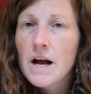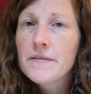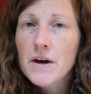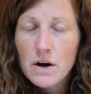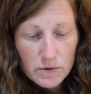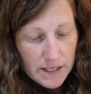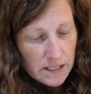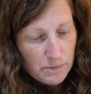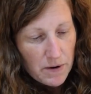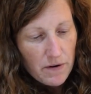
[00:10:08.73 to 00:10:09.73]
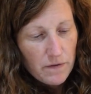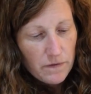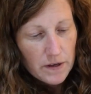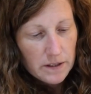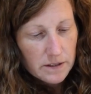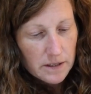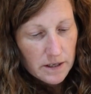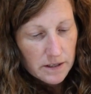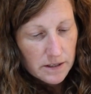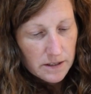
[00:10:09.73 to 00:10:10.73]
and the Holy Spirit fills
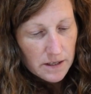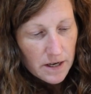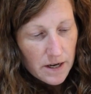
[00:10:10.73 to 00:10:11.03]
us,